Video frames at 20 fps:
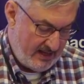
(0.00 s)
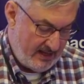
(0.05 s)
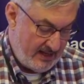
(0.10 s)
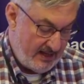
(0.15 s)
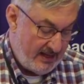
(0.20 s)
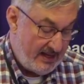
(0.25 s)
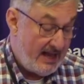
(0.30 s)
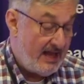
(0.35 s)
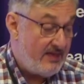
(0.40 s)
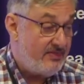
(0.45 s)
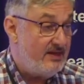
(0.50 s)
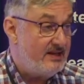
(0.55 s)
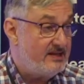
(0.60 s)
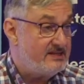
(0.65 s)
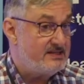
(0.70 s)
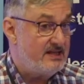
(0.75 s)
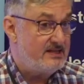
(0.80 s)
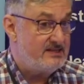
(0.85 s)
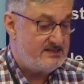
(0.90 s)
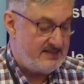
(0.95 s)

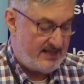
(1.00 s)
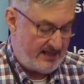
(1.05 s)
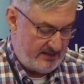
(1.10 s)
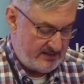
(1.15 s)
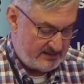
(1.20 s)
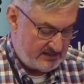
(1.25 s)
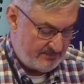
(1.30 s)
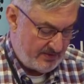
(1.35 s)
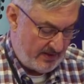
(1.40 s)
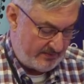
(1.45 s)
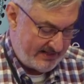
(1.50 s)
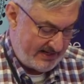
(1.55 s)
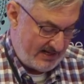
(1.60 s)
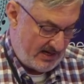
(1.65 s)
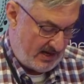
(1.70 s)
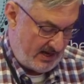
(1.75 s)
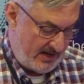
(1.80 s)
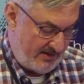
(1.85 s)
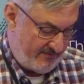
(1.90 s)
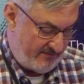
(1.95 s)
Ethics and standards in public
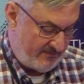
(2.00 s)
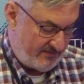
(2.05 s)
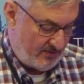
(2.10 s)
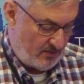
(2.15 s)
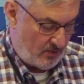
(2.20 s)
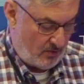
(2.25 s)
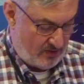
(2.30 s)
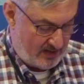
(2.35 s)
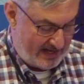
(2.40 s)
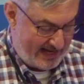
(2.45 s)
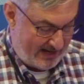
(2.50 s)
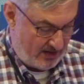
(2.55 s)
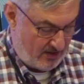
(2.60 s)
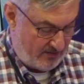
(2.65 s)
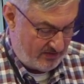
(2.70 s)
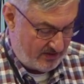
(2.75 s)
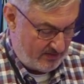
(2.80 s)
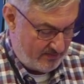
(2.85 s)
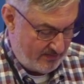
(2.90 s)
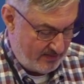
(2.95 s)
life, or the lack
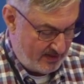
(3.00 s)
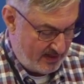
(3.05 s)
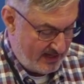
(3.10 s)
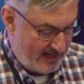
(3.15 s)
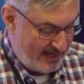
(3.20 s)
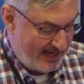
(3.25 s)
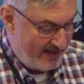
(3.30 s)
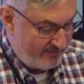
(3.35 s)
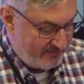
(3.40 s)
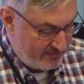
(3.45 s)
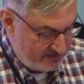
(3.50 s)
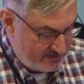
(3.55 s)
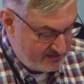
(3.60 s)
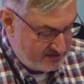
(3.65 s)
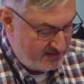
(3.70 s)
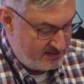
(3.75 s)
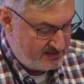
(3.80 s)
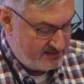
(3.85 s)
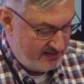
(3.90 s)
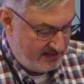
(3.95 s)
of them, have
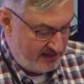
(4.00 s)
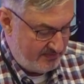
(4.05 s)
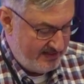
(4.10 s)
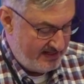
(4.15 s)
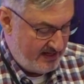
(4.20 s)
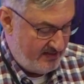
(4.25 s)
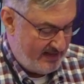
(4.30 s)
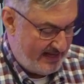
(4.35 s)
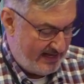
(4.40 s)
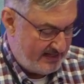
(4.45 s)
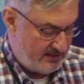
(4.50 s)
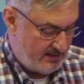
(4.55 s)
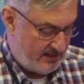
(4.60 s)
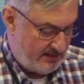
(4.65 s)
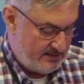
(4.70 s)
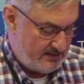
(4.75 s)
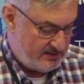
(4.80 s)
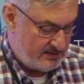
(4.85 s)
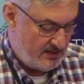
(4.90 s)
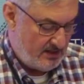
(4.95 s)
consistently been in the
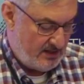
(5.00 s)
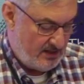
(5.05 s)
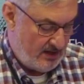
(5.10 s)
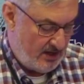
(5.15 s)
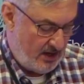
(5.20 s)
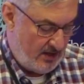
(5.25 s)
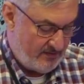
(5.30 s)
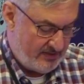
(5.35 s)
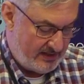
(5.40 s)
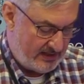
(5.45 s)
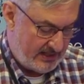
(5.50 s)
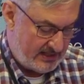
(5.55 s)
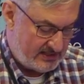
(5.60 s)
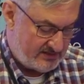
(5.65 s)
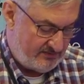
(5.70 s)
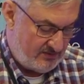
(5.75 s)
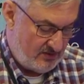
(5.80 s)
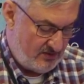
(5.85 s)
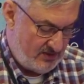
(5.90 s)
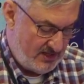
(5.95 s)
headlines over the last
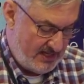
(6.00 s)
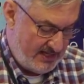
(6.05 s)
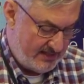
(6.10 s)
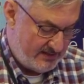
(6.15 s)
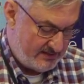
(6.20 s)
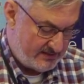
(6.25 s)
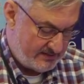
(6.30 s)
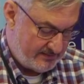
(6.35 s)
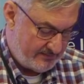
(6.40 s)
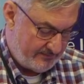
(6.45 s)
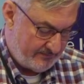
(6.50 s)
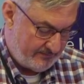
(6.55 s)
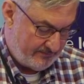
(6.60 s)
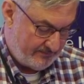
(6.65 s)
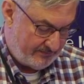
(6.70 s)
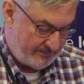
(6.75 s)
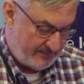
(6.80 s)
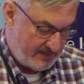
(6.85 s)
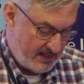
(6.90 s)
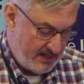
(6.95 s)
few years.
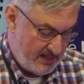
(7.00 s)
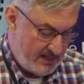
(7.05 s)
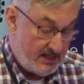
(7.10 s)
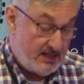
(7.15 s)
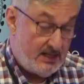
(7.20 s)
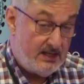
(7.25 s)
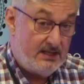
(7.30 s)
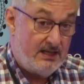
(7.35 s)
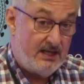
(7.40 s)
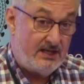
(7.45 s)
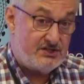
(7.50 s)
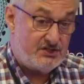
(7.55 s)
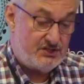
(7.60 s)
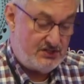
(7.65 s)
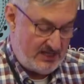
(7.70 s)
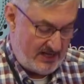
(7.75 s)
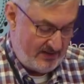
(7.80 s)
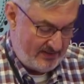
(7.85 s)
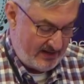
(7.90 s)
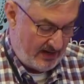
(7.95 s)
Last
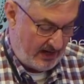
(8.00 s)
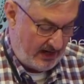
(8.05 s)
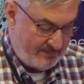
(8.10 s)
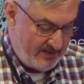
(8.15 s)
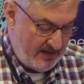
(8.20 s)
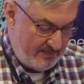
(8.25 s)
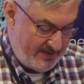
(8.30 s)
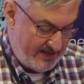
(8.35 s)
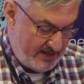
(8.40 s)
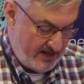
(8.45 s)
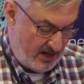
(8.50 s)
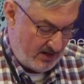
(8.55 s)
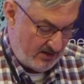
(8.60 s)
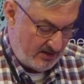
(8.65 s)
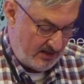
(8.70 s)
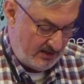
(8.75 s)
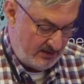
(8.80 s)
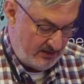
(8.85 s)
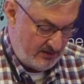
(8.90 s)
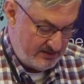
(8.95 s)
year, the IPPR
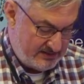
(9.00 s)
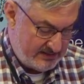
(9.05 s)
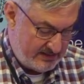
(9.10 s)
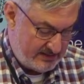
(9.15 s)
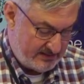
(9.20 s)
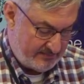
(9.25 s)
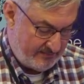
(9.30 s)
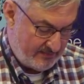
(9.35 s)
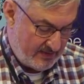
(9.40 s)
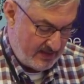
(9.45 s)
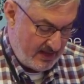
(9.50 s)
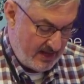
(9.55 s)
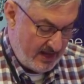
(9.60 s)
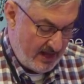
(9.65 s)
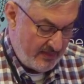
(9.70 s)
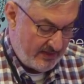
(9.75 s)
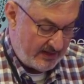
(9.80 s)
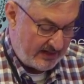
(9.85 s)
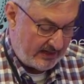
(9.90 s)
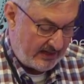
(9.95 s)
concluded
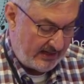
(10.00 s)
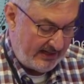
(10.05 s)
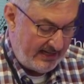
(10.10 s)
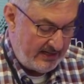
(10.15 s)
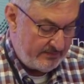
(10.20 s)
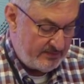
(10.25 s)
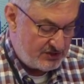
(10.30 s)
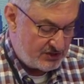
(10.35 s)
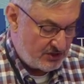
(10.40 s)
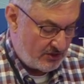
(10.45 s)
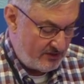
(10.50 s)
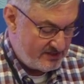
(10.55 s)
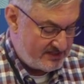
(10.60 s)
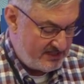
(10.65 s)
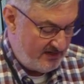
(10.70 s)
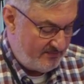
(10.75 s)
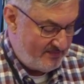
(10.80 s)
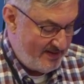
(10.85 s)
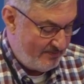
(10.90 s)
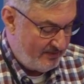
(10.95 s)
that a clear
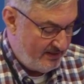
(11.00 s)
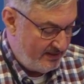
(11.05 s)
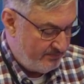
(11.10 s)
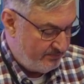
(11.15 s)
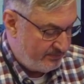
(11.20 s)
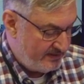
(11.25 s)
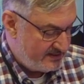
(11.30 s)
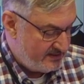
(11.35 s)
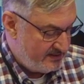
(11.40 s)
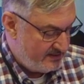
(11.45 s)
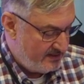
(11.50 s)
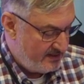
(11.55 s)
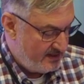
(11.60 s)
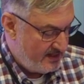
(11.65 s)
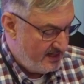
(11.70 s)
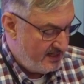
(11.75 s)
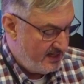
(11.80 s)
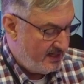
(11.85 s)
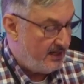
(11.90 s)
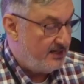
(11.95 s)
majority of people in Britain
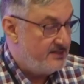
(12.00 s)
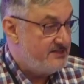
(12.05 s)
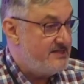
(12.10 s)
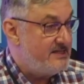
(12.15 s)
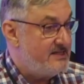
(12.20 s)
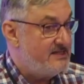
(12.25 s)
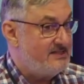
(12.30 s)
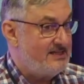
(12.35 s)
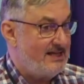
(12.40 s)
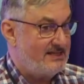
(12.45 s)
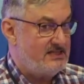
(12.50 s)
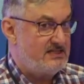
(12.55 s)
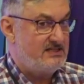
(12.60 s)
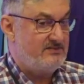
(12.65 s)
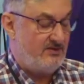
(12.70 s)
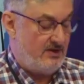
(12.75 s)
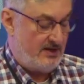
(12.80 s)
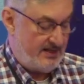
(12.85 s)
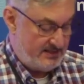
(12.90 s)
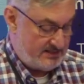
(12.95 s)
are
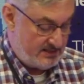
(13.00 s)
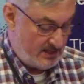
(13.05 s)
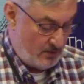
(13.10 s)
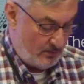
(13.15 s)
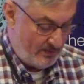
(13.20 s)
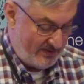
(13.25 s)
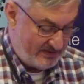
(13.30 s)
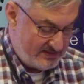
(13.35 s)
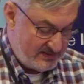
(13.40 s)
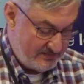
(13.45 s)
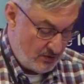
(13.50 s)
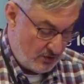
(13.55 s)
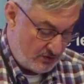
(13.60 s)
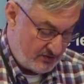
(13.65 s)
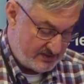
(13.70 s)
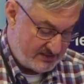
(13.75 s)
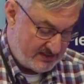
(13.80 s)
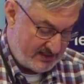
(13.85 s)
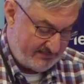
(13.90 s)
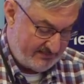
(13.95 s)
dissatisfied with democracy.